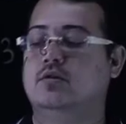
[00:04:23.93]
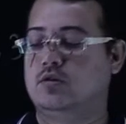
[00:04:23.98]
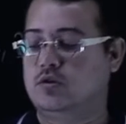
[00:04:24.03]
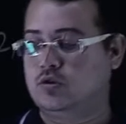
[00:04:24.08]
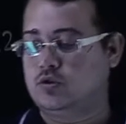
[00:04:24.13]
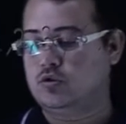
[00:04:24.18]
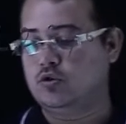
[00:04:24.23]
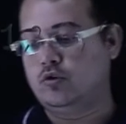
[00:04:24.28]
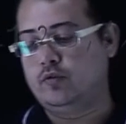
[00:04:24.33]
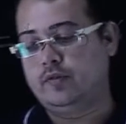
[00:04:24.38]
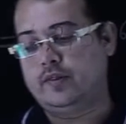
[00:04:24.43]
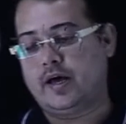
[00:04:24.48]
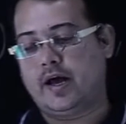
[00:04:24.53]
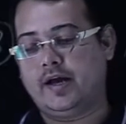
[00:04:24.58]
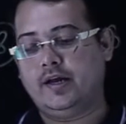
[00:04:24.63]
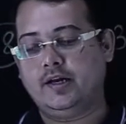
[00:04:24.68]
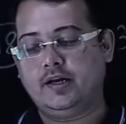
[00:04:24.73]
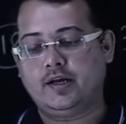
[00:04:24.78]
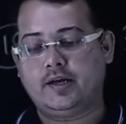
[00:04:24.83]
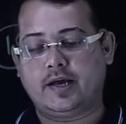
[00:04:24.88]
So
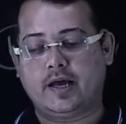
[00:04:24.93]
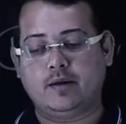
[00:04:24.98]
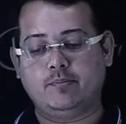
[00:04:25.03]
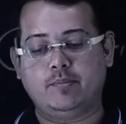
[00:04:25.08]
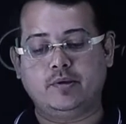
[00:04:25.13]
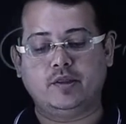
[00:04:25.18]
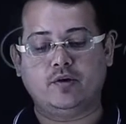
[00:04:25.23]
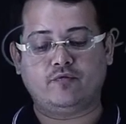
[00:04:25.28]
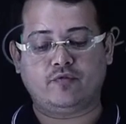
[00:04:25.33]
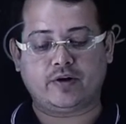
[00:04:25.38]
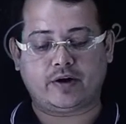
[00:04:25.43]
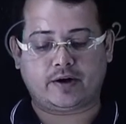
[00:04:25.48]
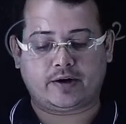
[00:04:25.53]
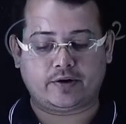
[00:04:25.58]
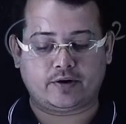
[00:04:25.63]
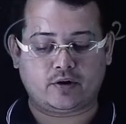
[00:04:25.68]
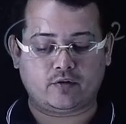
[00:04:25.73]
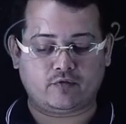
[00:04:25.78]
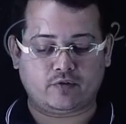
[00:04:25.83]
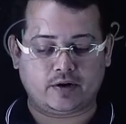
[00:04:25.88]
9 can be the factor
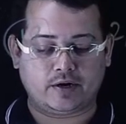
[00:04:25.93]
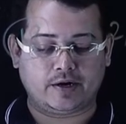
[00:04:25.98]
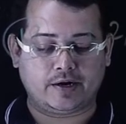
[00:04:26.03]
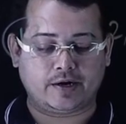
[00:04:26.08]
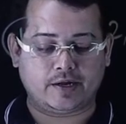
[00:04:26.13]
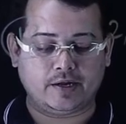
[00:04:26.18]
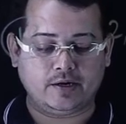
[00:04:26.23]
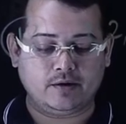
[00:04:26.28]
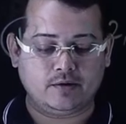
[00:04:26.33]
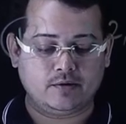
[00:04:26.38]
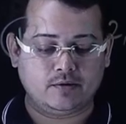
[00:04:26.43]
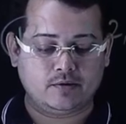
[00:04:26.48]
of 18